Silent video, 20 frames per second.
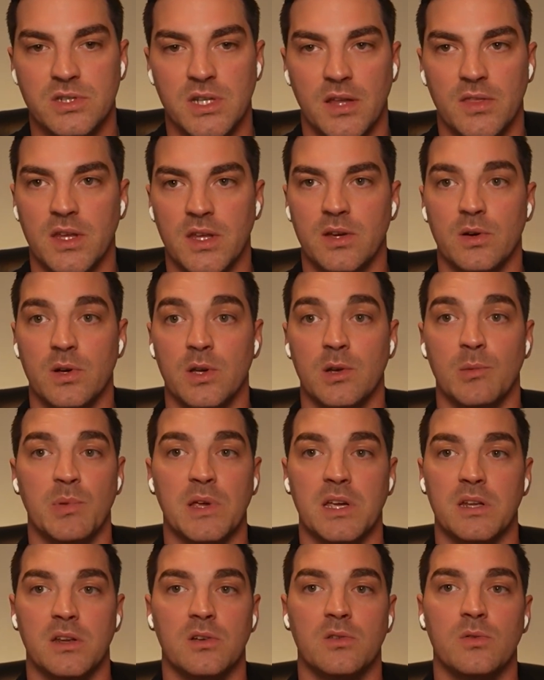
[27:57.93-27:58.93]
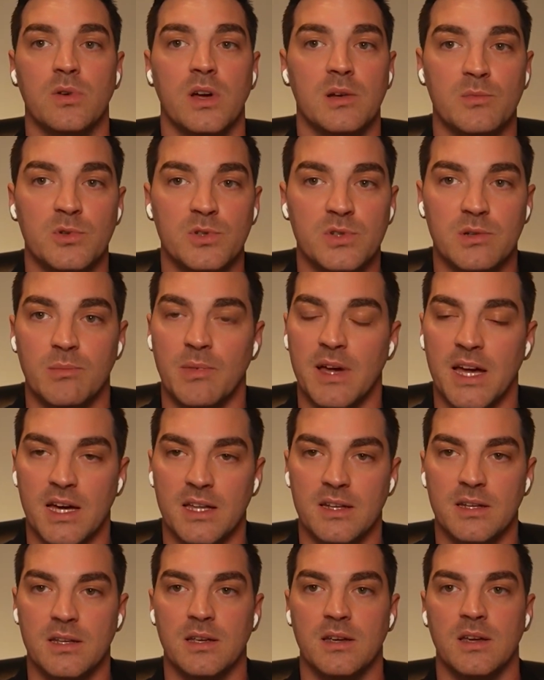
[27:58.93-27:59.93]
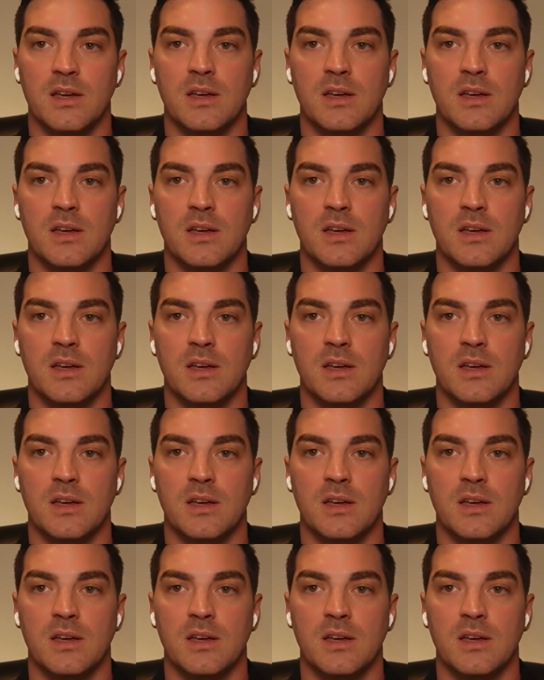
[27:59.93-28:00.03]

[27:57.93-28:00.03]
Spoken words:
I think, are going to be in incredible demand